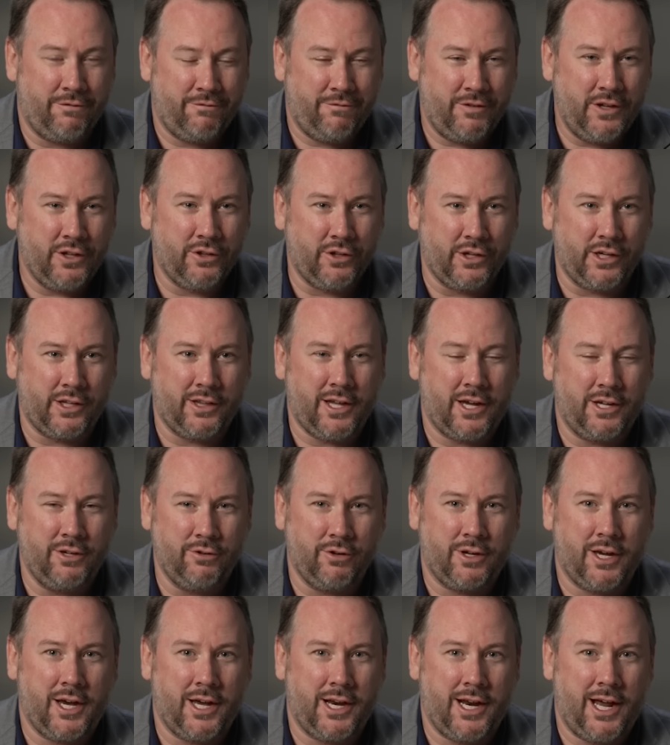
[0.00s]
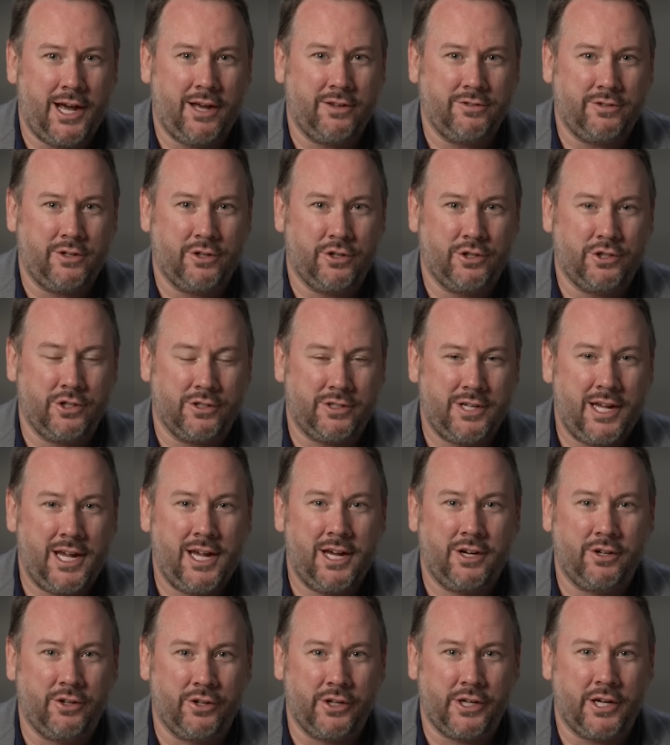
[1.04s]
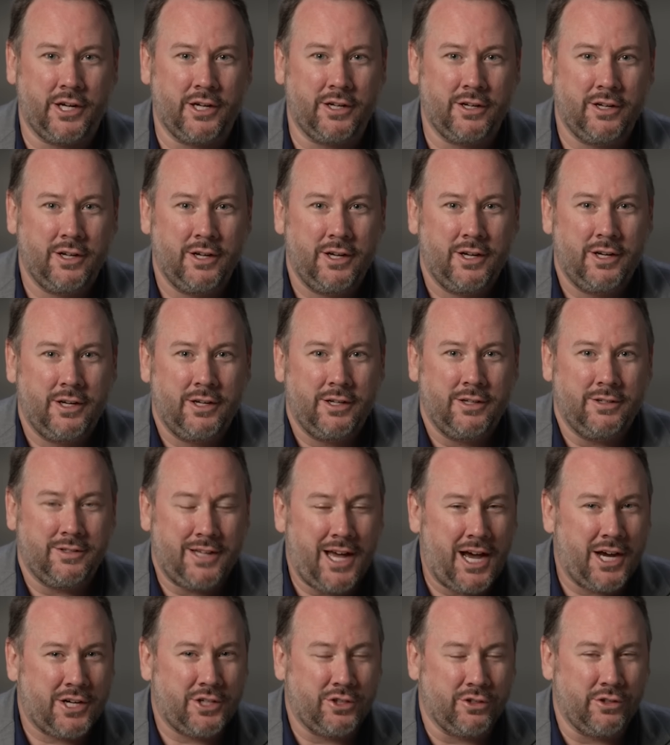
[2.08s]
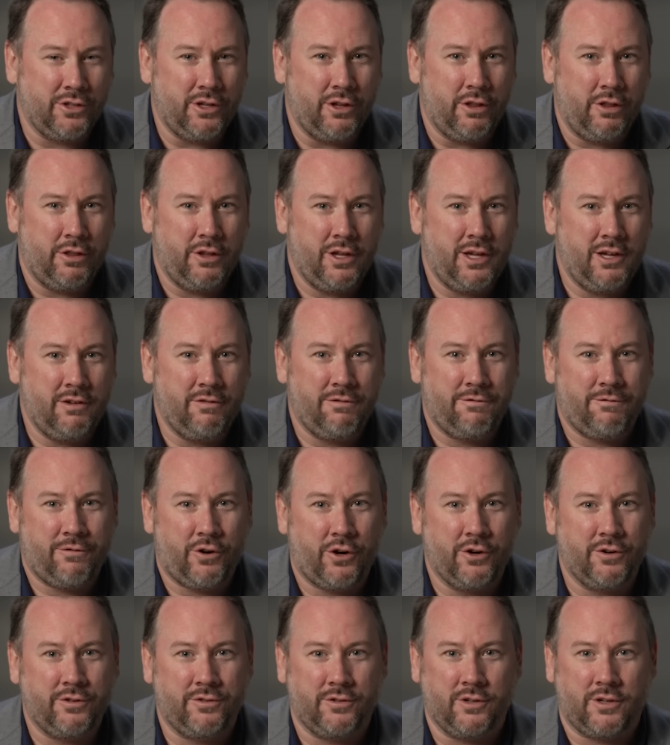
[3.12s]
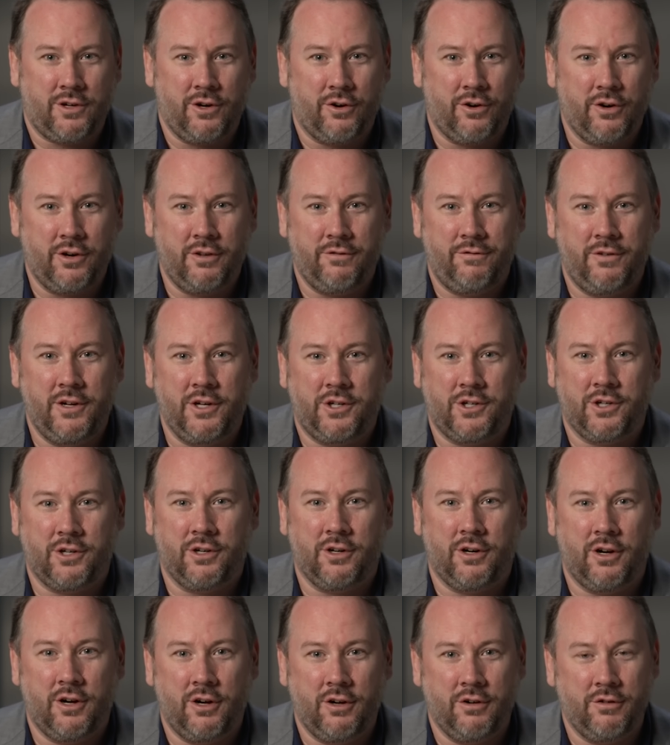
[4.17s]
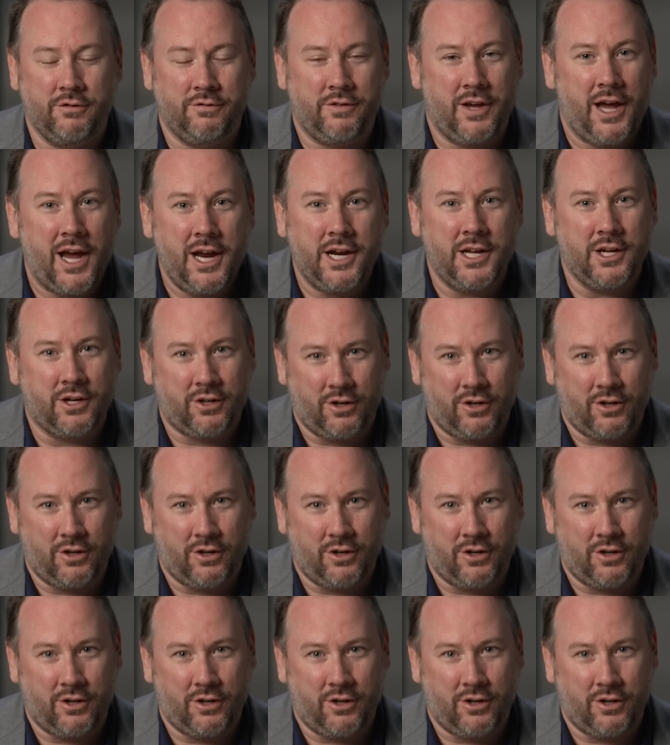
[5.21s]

feeling that you get as you're just handling it is actually the first security feature of any